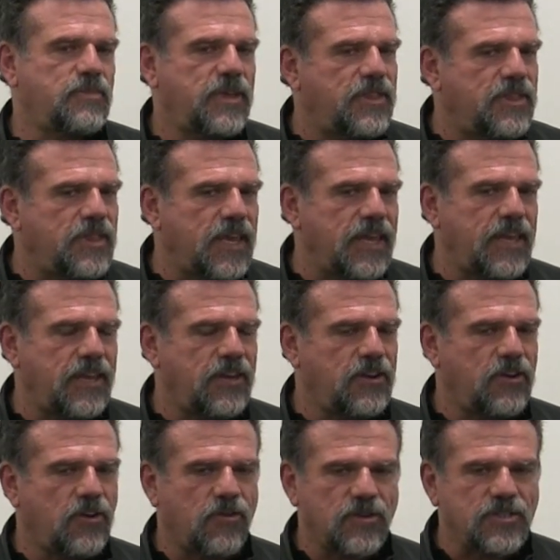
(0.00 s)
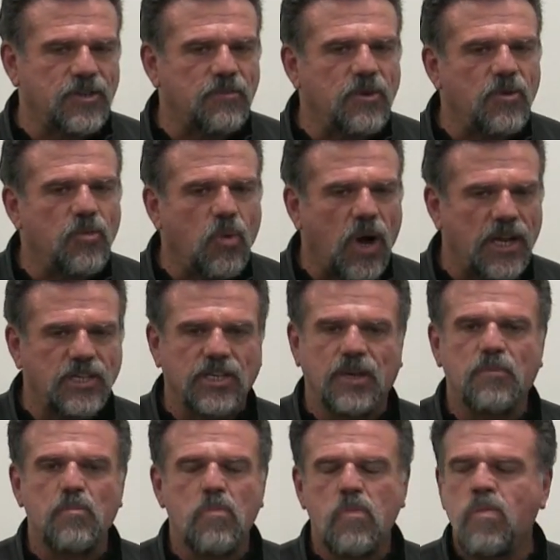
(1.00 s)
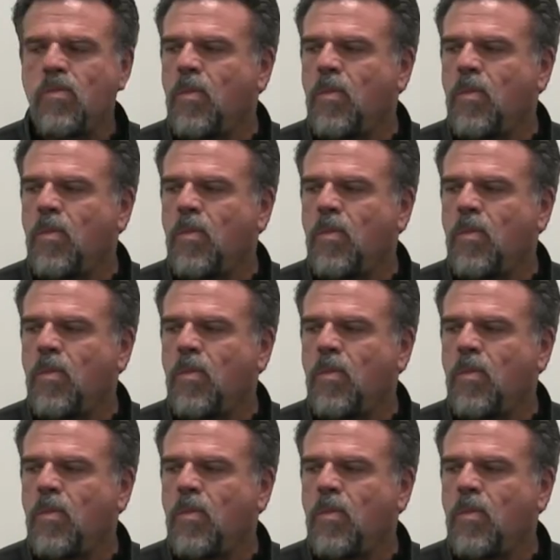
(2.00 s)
be thinking you always could be watching